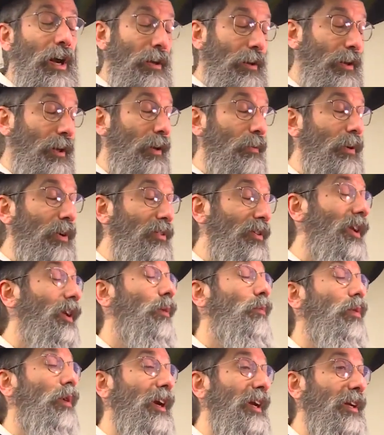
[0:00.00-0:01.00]
holiday we
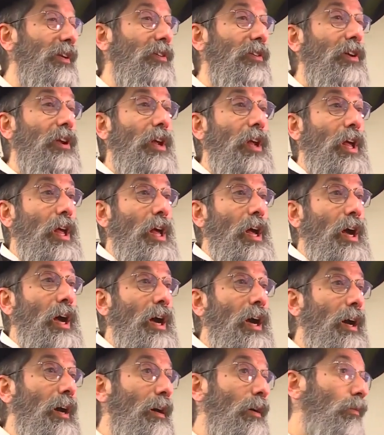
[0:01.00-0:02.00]
celebrate
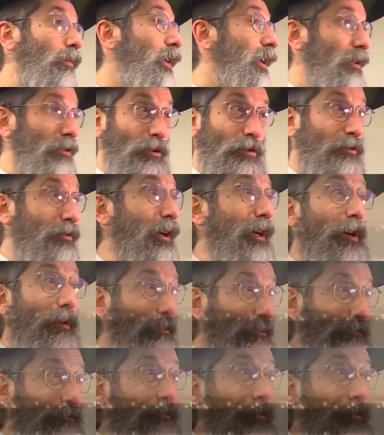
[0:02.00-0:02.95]
uh, religious freedom.